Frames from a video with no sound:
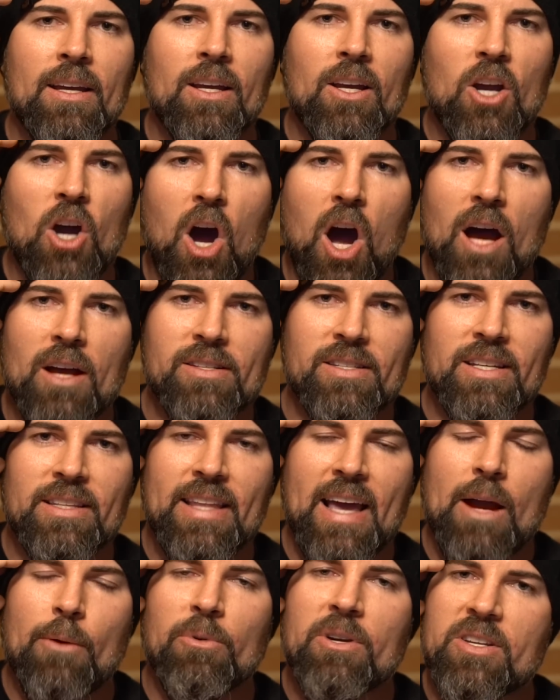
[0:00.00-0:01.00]
causing
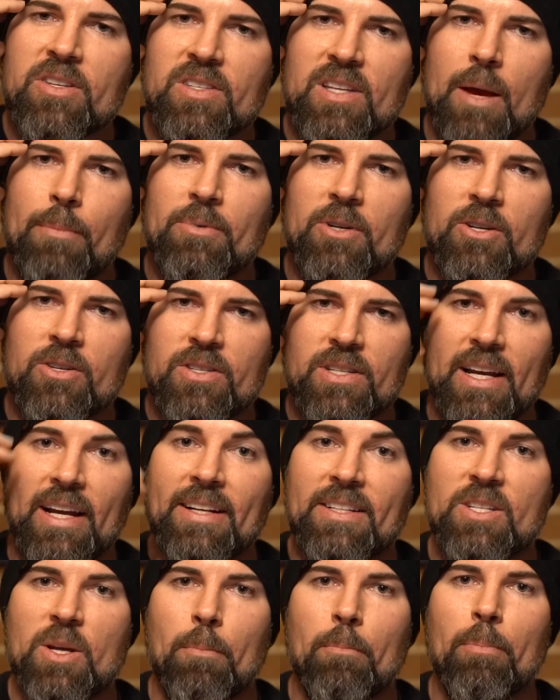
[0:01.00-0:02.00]
that receptor
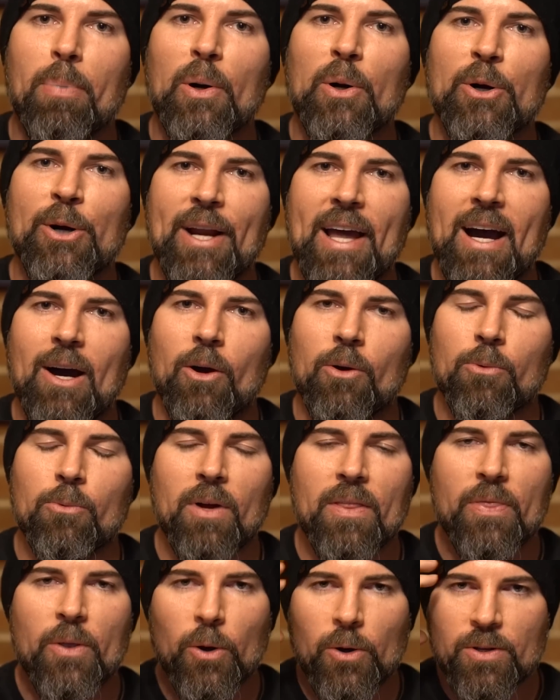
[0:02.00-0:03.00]
site to burn out.
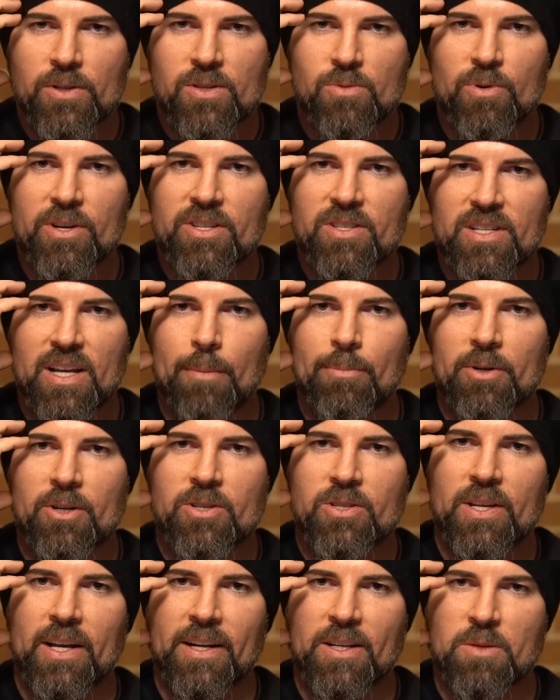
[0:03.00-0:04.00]
When those receptor
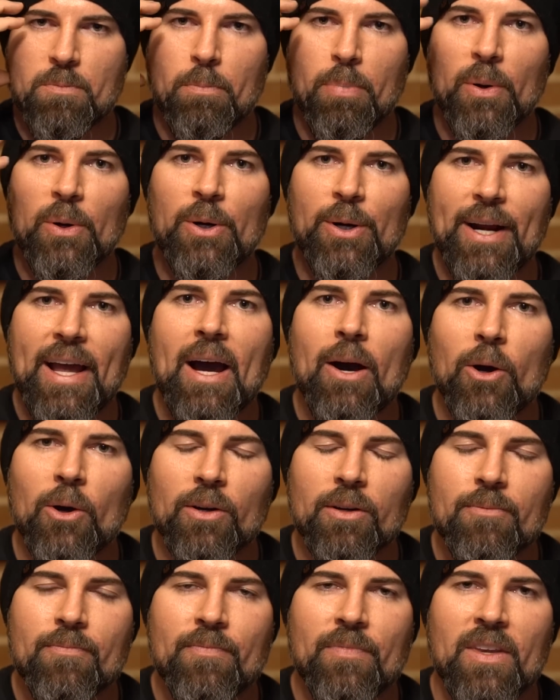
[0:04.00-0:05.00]
sites burn
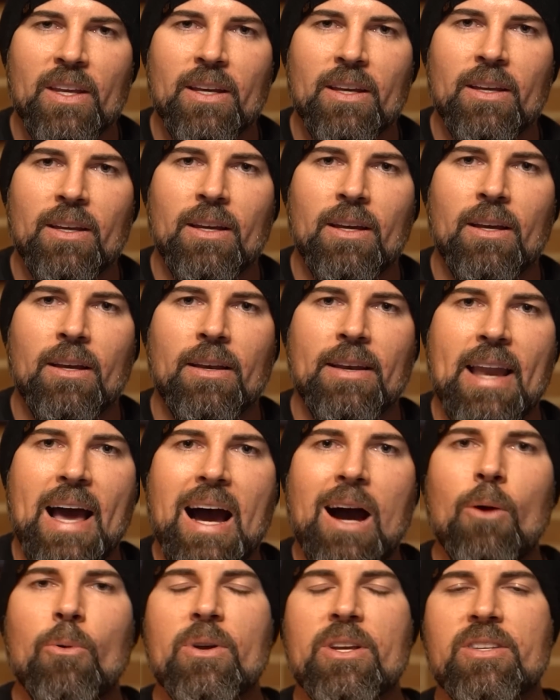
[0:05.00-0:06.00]
out,
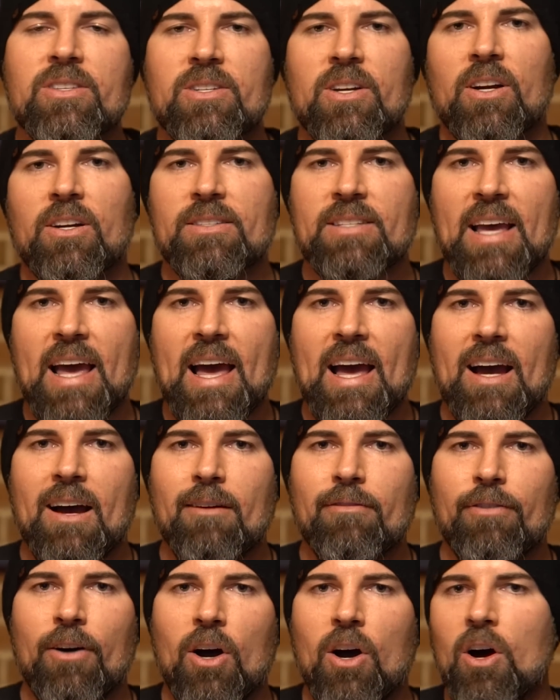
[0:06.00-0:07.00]
now we start to
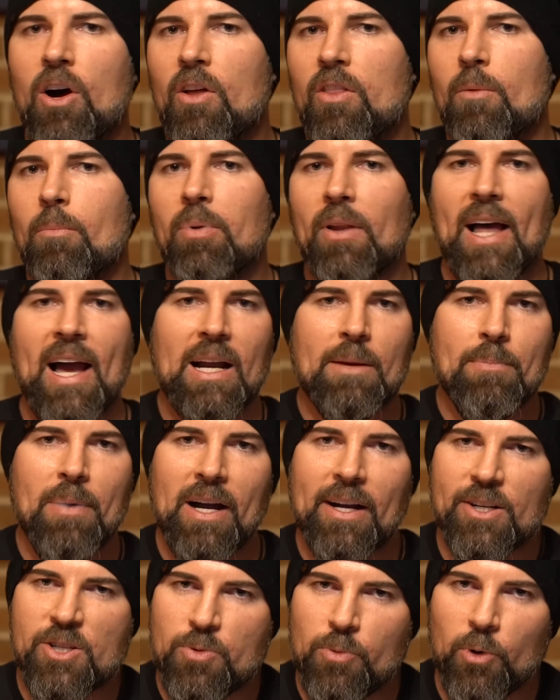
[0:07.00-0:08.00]
have all the black
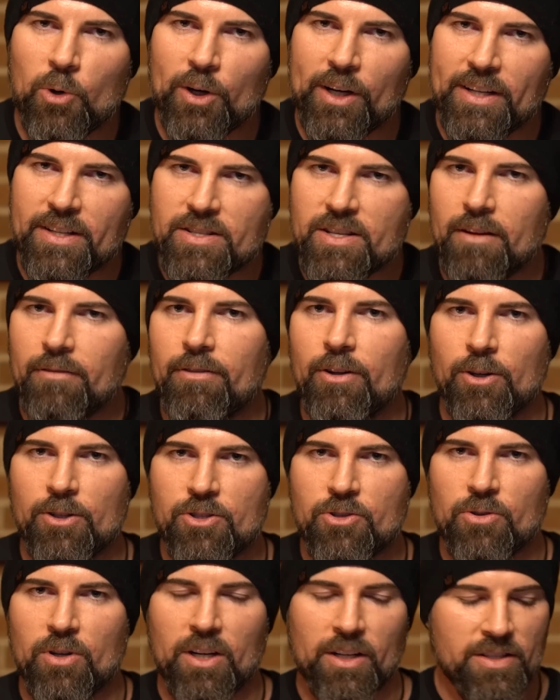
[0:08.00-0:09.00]
box warnings of
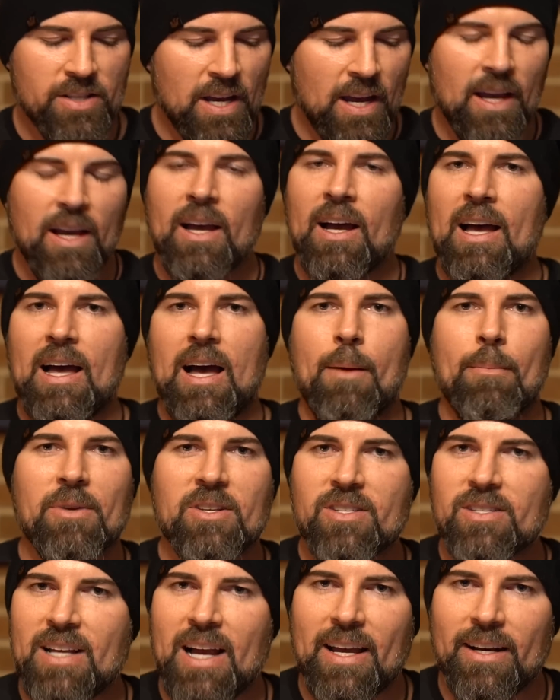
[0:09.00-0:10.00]
those drugs,
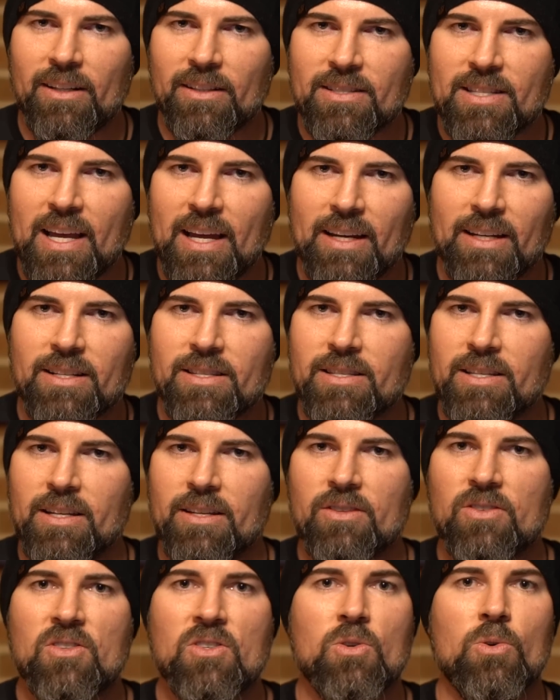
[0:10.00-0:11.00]
homicidal
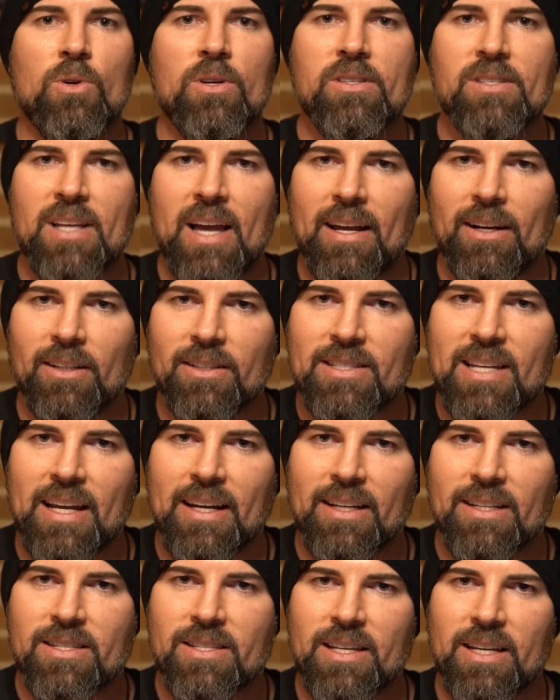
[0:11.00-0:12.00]
tendencies, suicidal
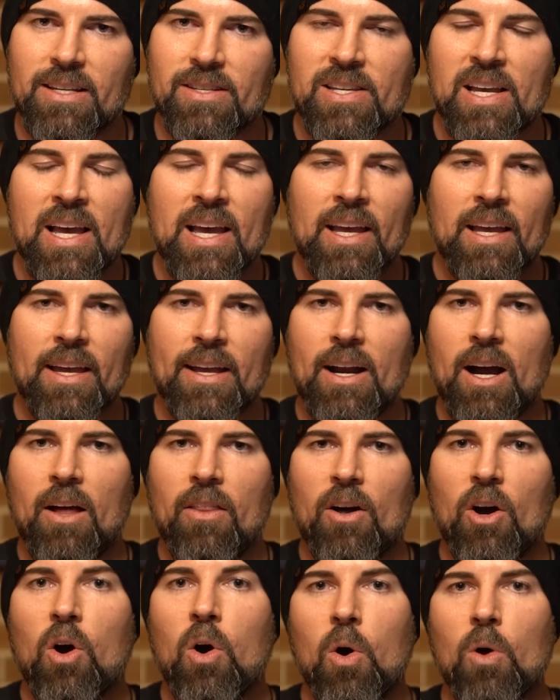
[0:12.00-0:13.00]
tendencies, and
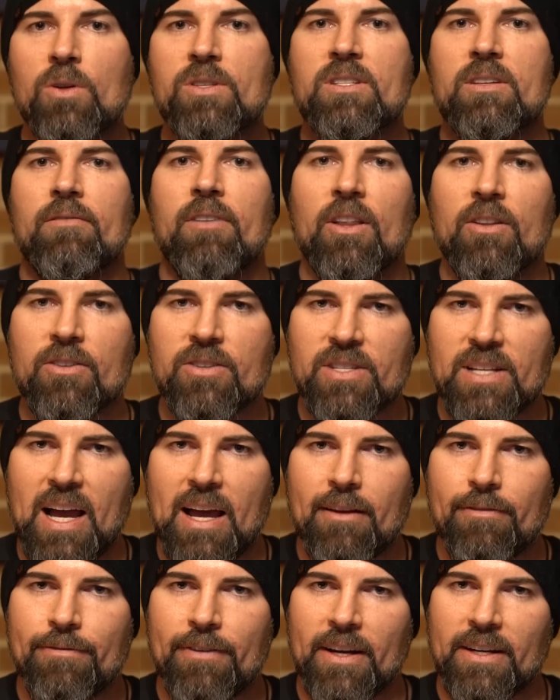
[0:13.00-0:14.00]
all the host of other
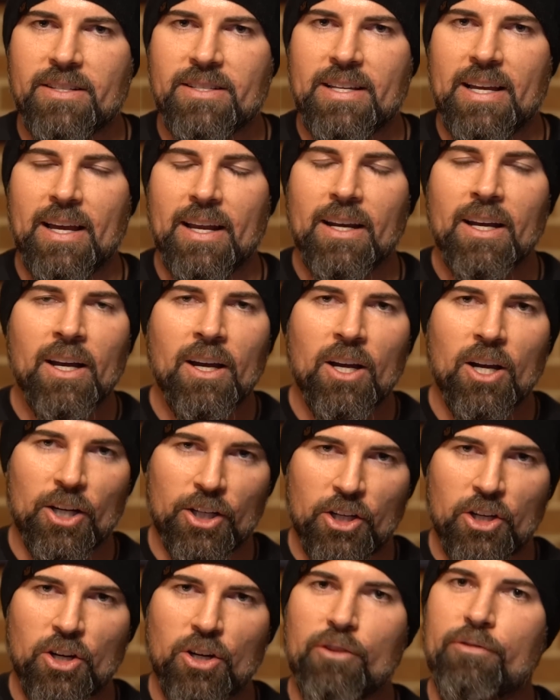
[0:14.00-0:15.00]
side effects that
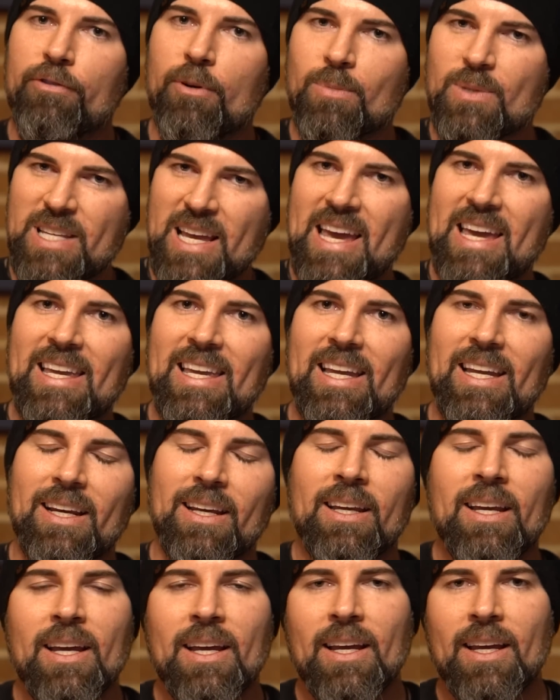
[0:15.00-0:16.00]
occur from
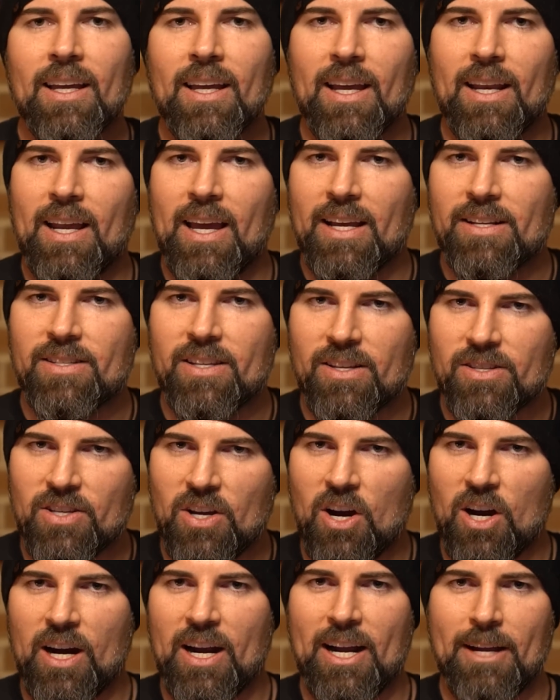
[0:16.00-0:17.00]
taking an
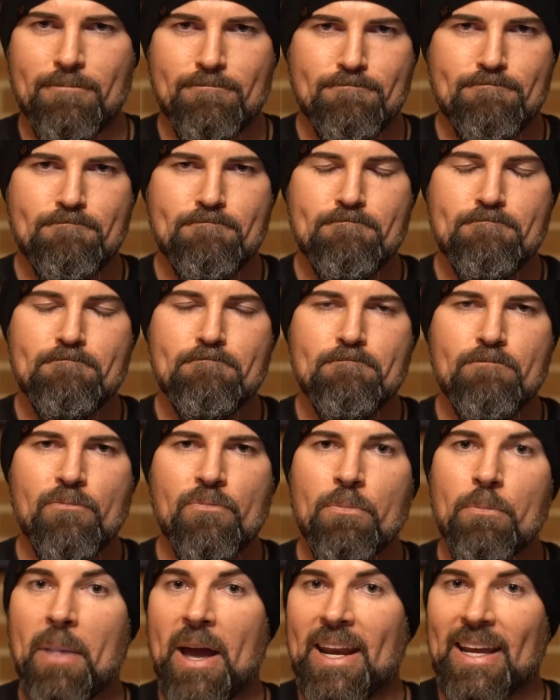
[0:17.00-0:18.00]
SSRI
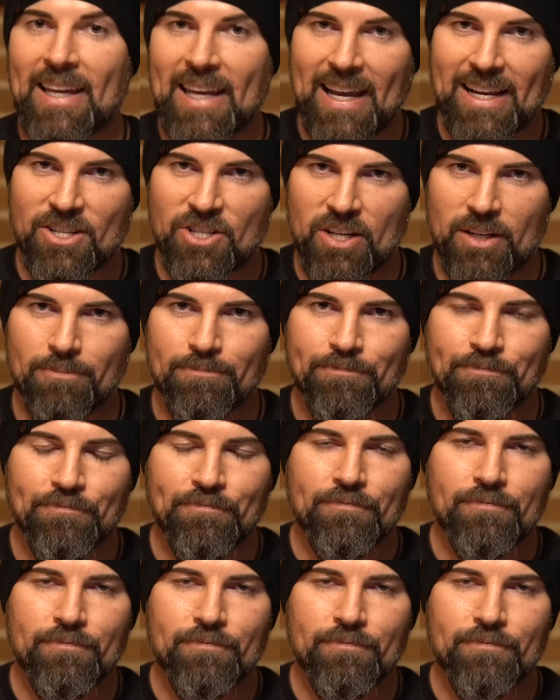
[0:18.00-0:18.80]
medication.